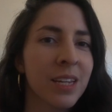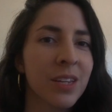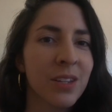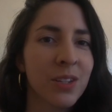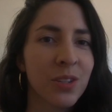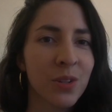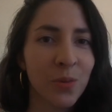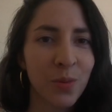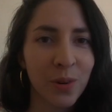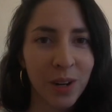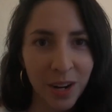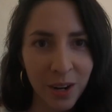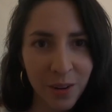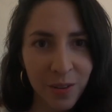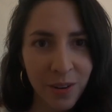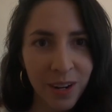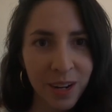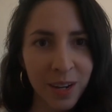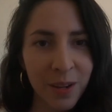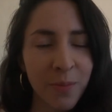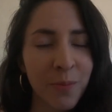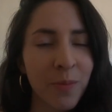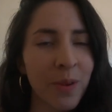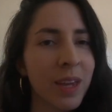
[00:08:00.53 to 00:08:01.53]
So what I
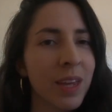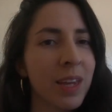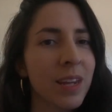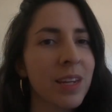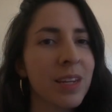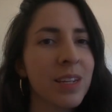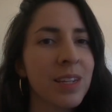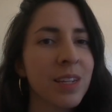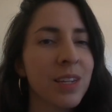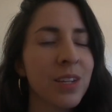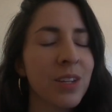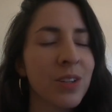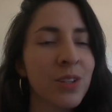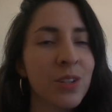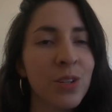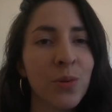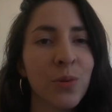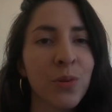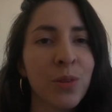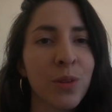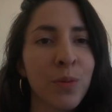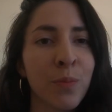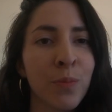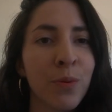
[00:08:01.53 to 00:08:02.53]
recommend you
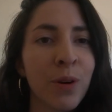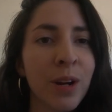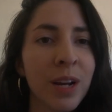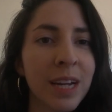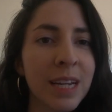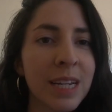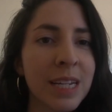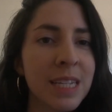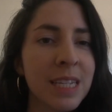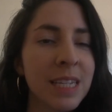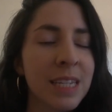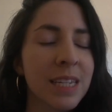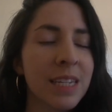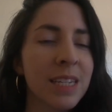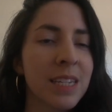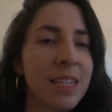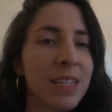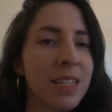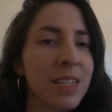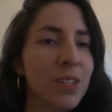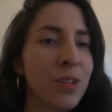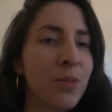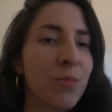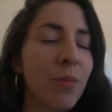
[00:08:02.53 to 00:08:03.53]
do with the price
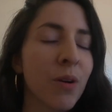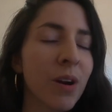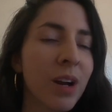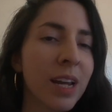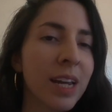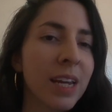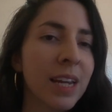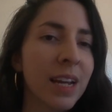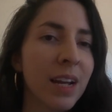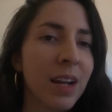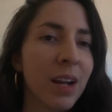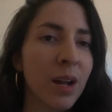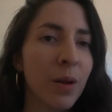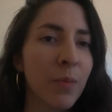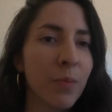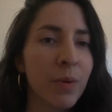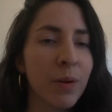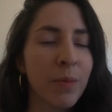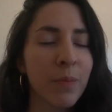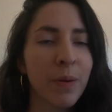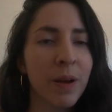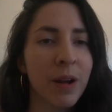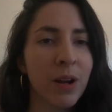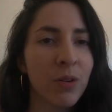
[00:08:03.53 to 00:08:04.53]
is you mark it
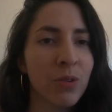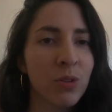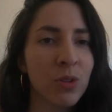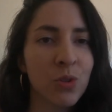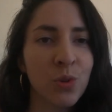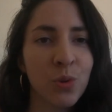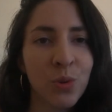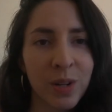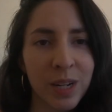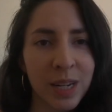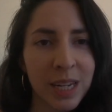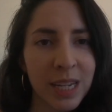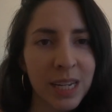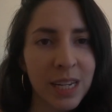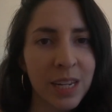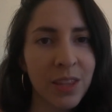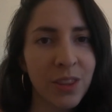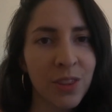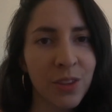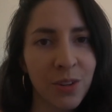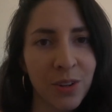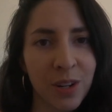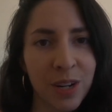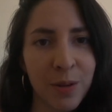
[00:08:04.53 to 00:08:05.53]
up about 20 to
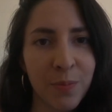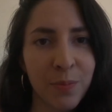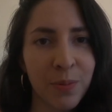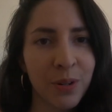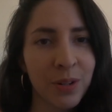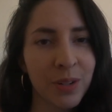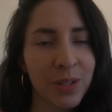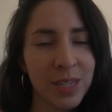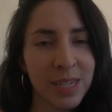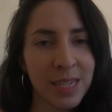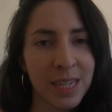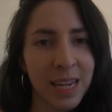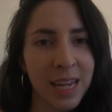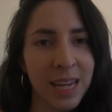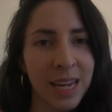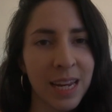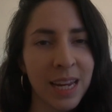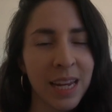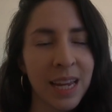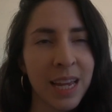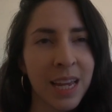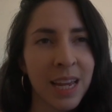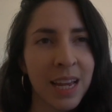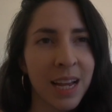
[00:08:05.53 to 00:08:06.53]
30%.